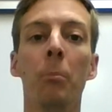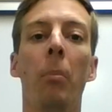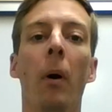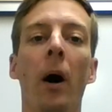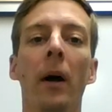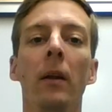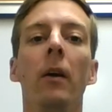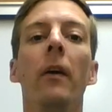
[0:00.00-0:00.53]

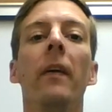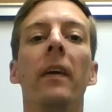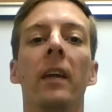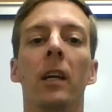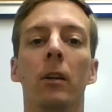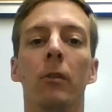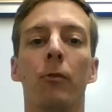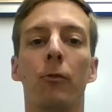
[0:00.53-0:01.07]
But
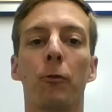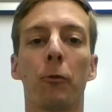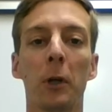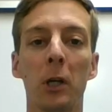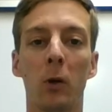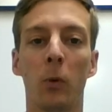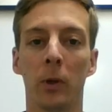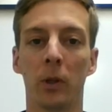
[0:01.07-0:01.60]
in
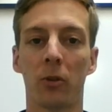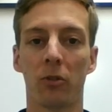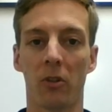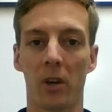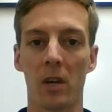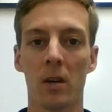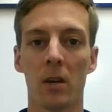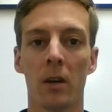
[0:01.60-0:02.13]

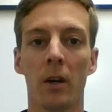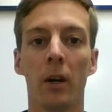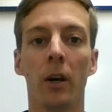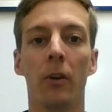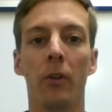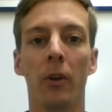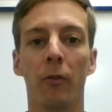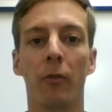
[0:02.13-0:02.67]
frequency,
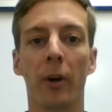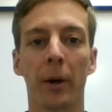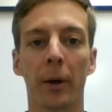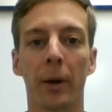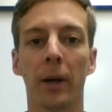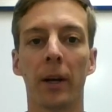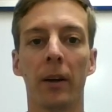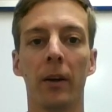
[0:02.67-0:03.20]
they're
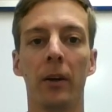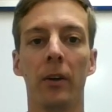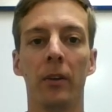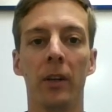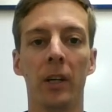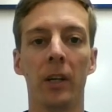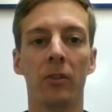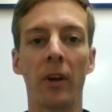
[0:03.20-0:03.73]
very
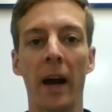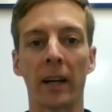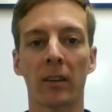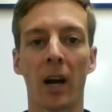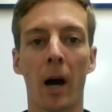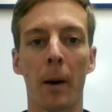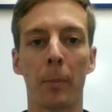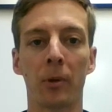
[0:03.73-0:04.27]
the exact
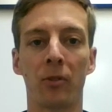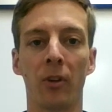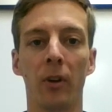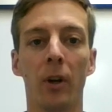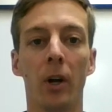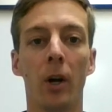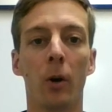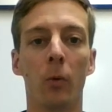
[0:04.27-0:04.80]
opposite.
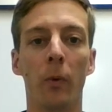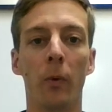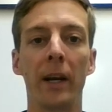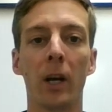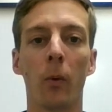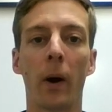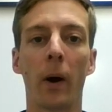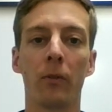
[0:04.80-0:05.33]

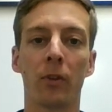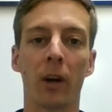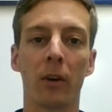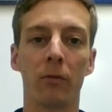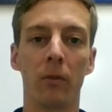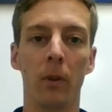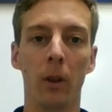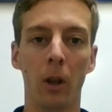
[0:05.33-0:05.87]
Radio waves
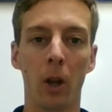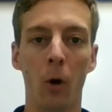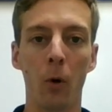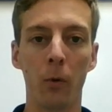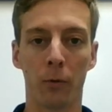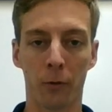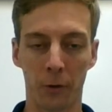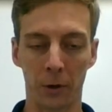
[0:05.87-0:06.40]
have
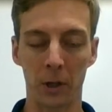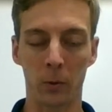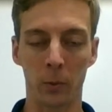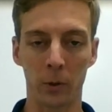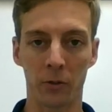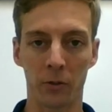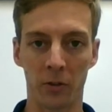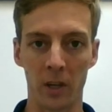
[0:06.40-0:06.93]
low
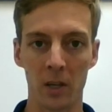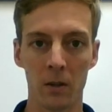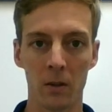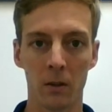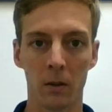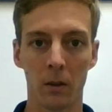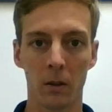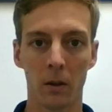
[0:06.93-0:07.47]
frequency
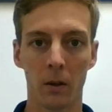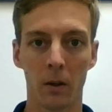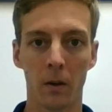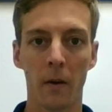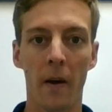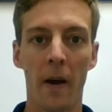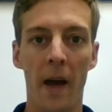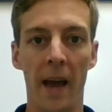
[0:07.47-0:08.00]

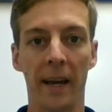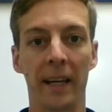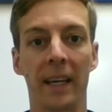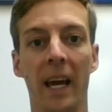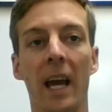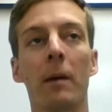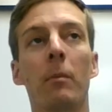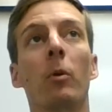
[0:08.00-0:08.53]
and
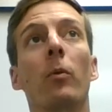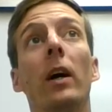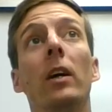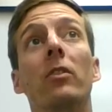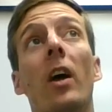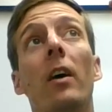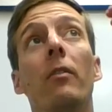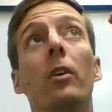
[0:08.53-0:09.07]
gamma
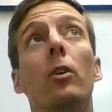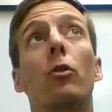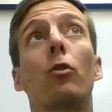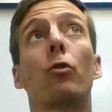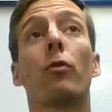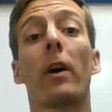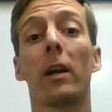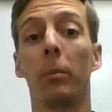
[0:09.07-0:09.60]
rays have
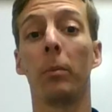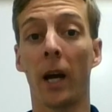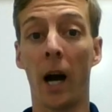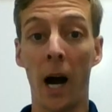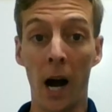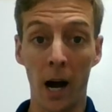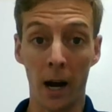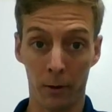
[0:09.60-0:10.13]
incredibly
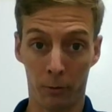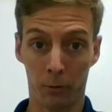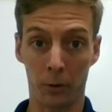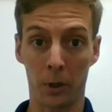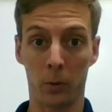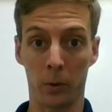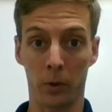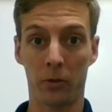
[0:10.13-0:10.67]
high
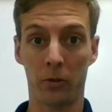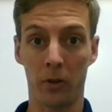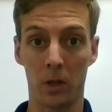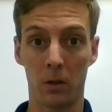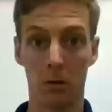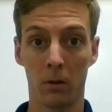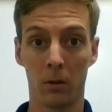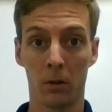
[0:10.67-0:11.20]
frequency.